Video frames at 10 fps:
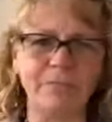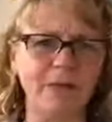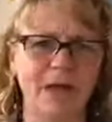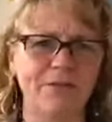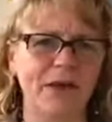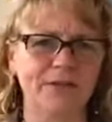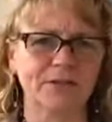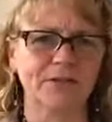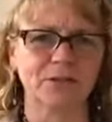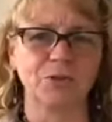I've had this.
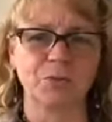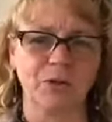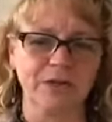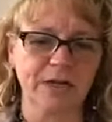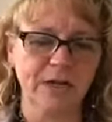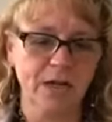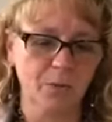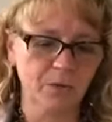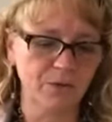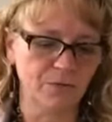This is one
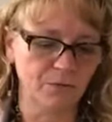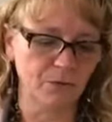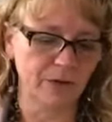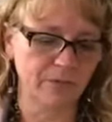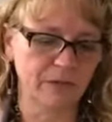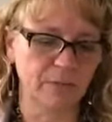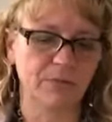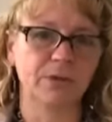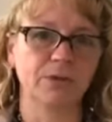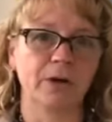of the few that I was able
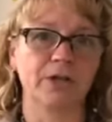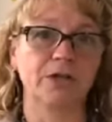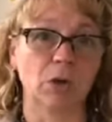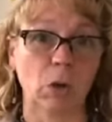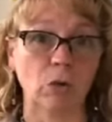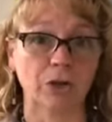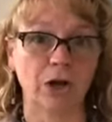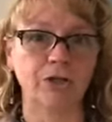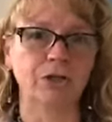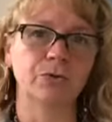to actually hold
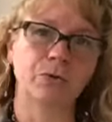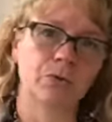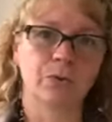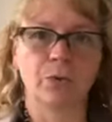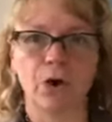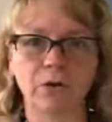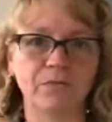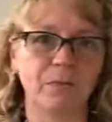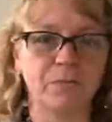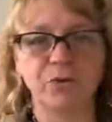on to through all
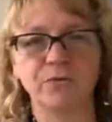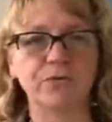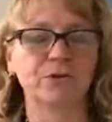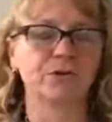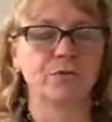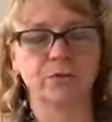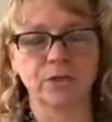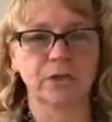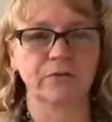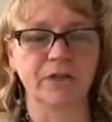of my moves and the divorce
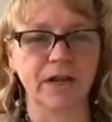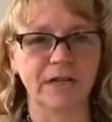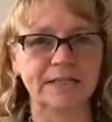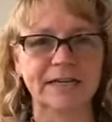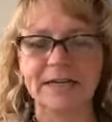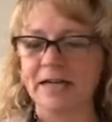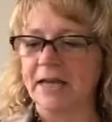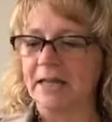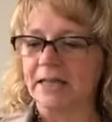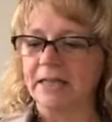and everything else.
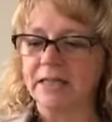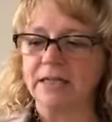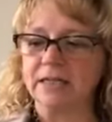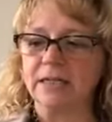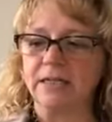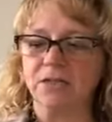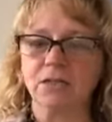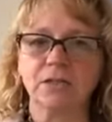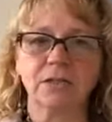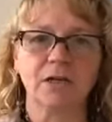This
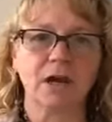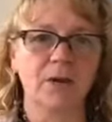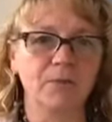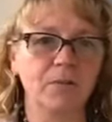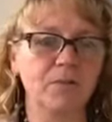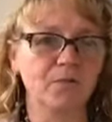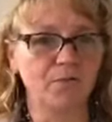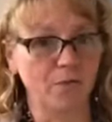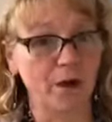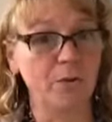is, I'm going to be
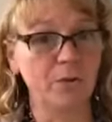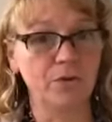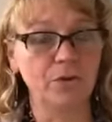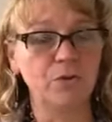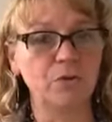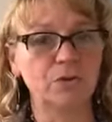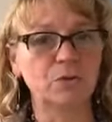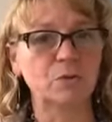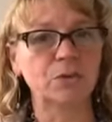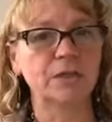frank with you,
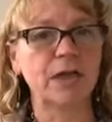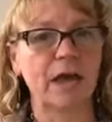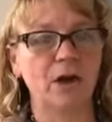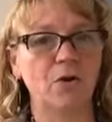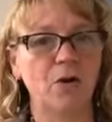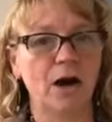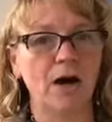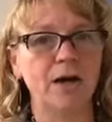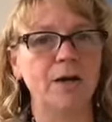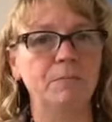this was how
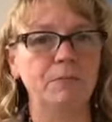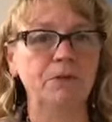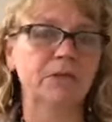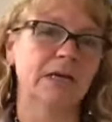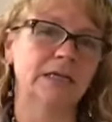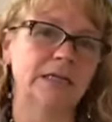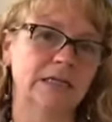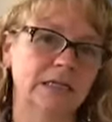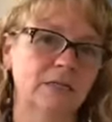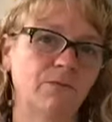I built a
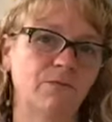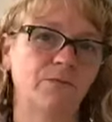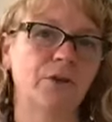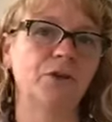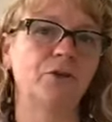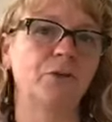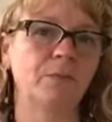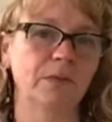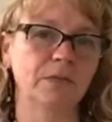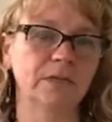six-figure
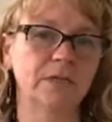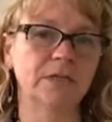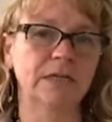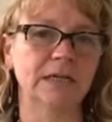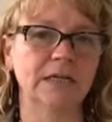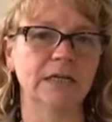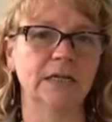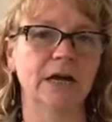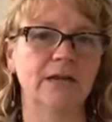business in